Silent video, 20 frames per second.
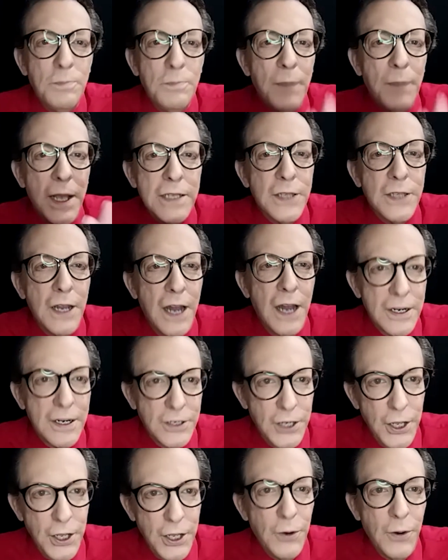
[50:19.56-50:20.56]
Best of luck
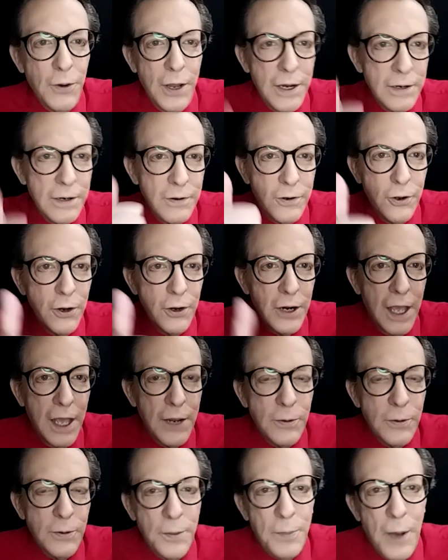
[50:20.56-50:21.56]
to you and good
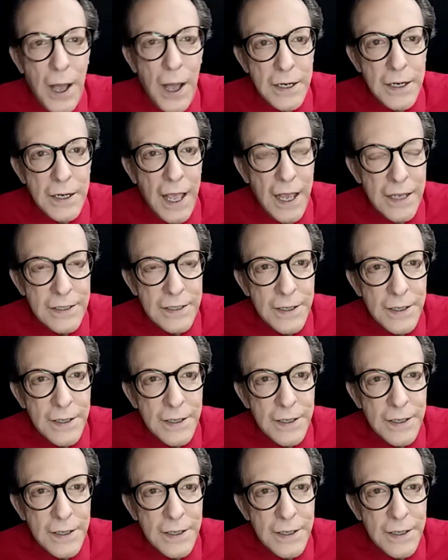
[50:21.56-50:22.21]
luck with the podcast.